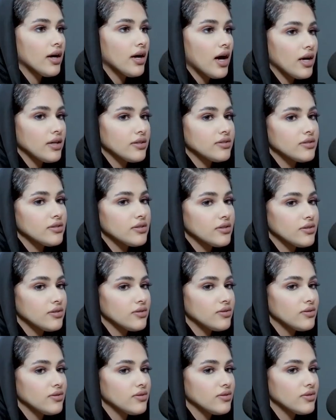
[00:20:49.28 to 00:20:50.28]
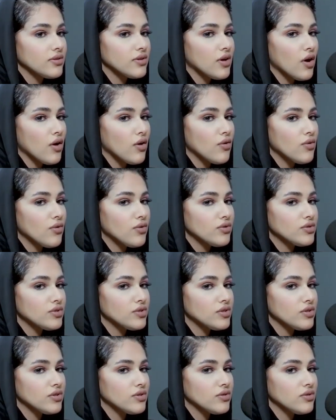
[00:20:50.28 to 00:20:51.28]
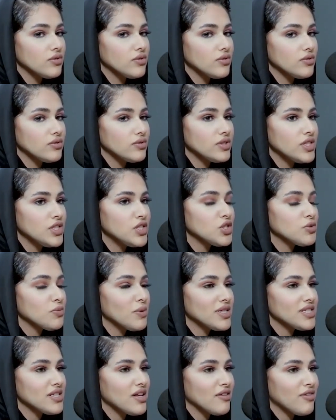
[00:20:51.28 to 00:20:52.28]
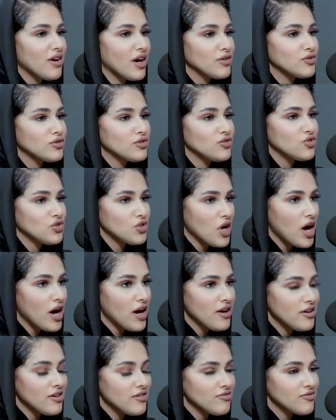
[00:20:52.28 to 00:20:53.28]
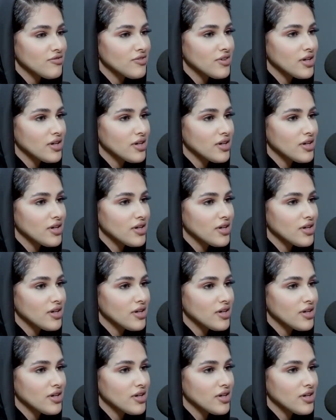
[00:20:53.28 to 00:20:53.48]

I had to go to teach myself how to drive.